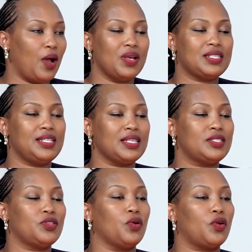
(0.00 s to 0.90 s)
I was
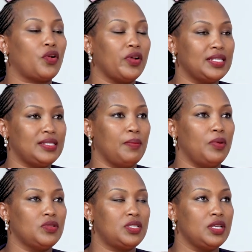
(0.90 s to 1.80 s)
just so crazy
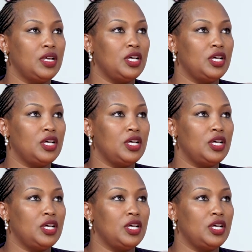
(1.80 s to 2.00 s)
about